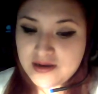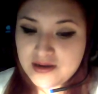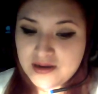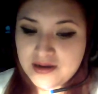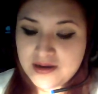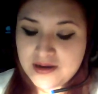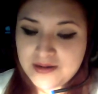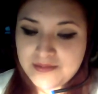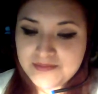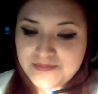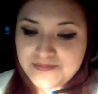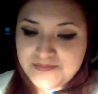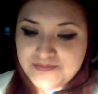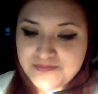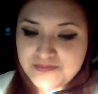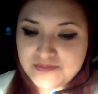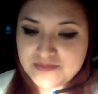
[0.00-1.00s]

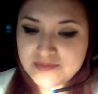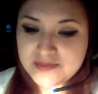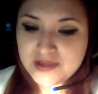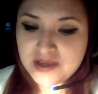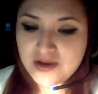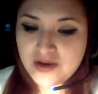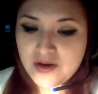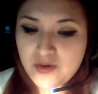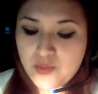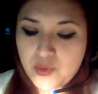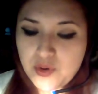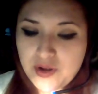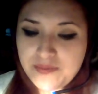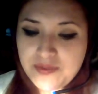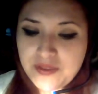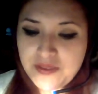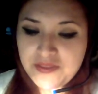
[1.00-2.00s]
One
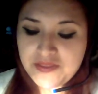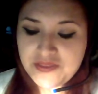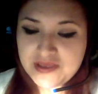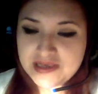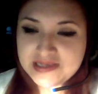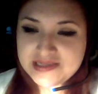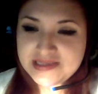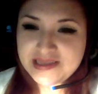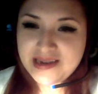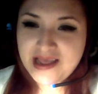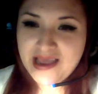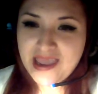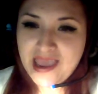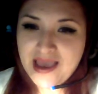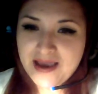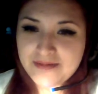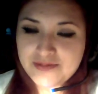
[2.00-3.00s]
of the things that I
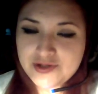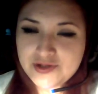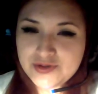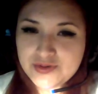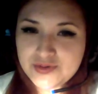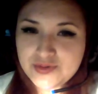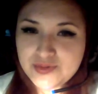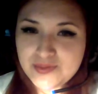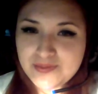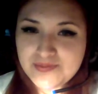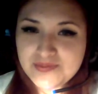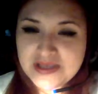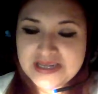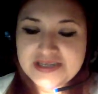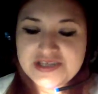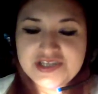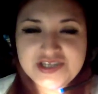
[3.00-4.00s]
have to
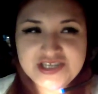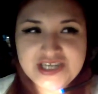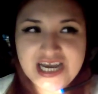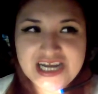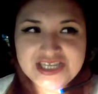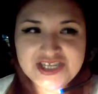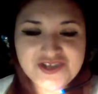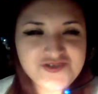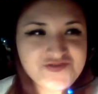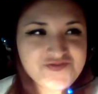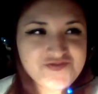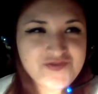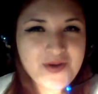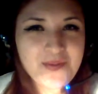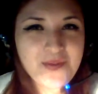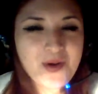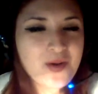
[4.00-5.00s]
detach
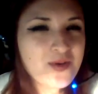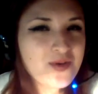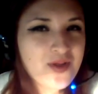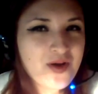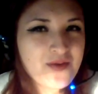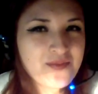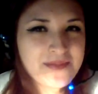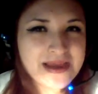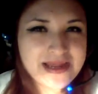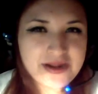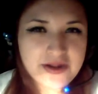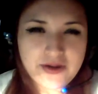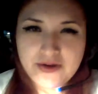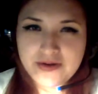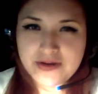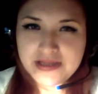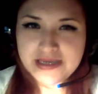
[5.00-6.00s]
from all of my
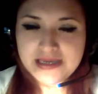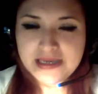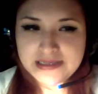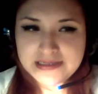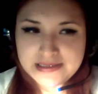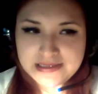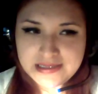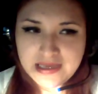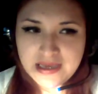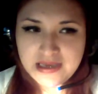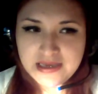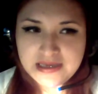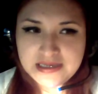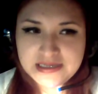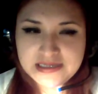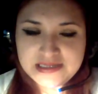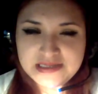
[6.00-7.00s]
learnings
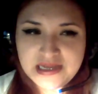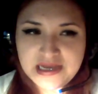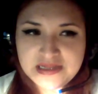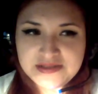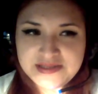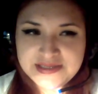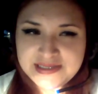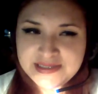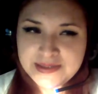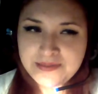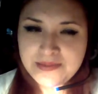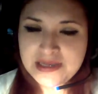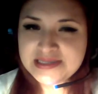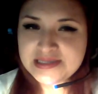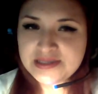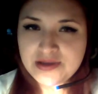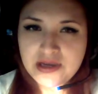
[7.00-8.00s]
is that this
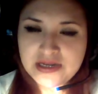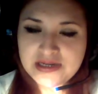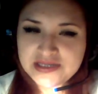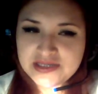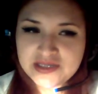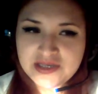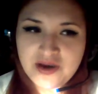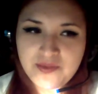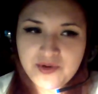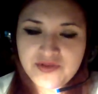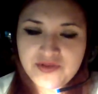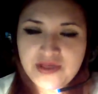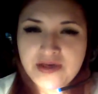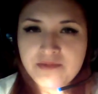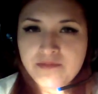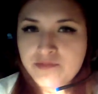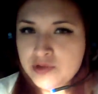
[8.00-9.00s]
semester I discovered
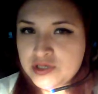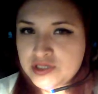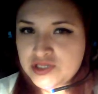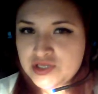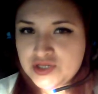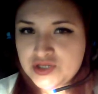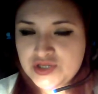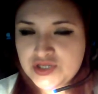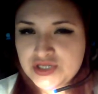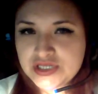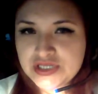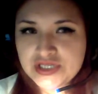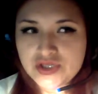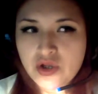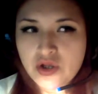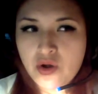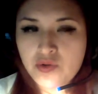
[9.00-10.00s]
that research
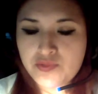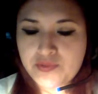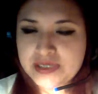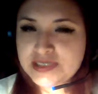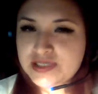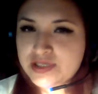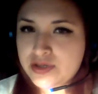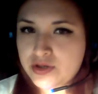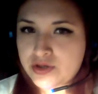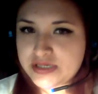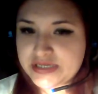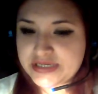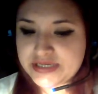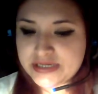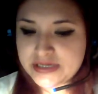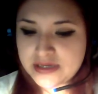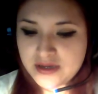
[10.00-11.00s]
is always good.